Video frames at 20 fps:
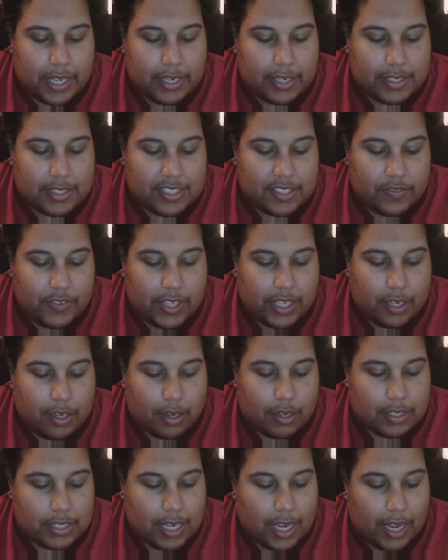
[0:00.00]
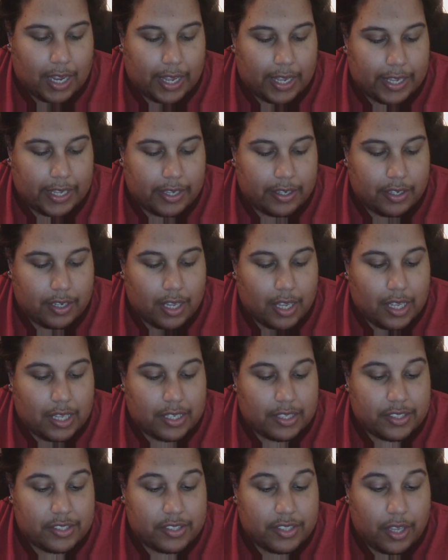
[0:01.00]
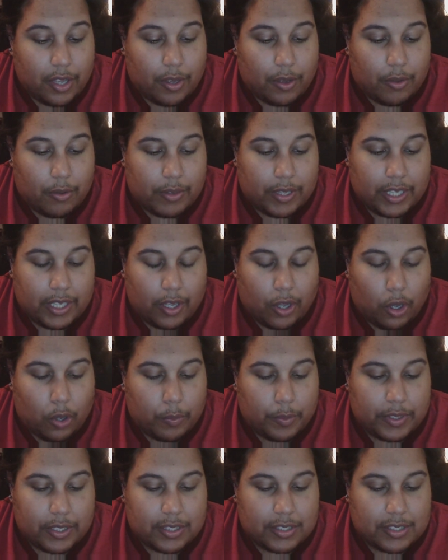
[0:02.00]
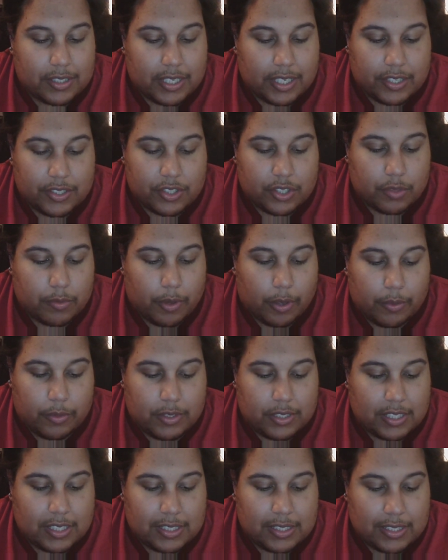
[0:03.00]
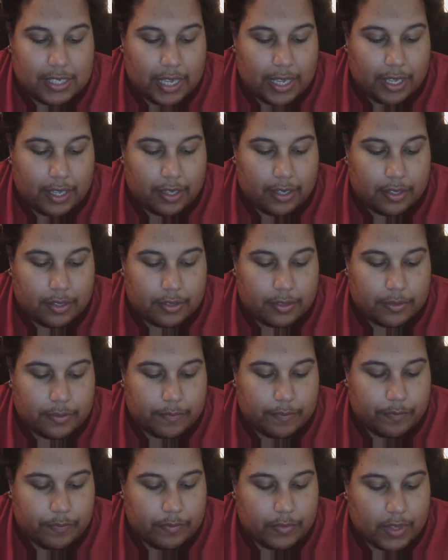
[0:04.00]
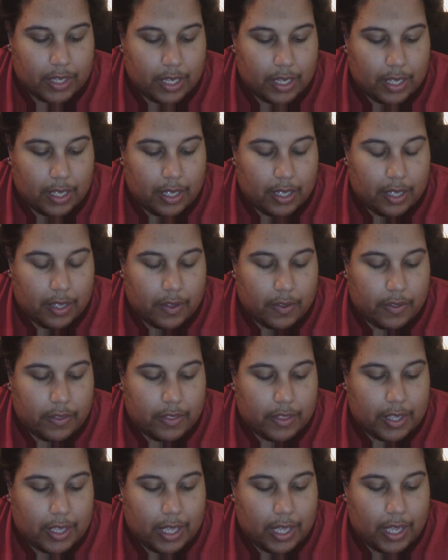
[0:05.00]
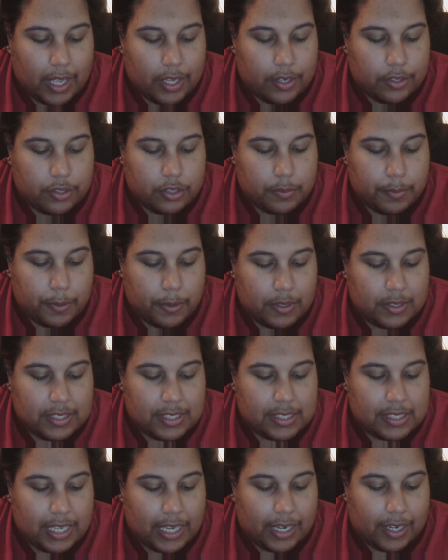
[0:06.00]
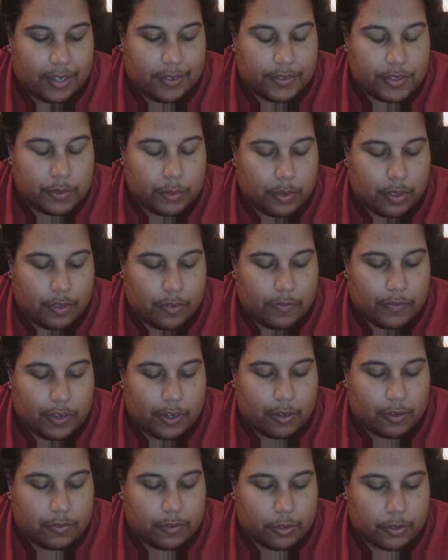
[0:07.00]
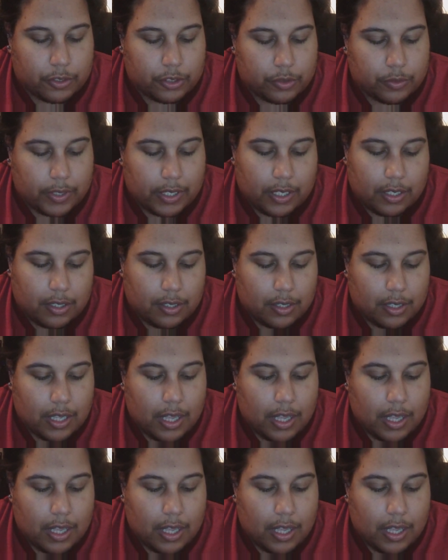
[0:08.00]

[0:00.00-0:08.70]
and his feet are tied, so he opens his throat to sing. The caged bird sings with a fearful trill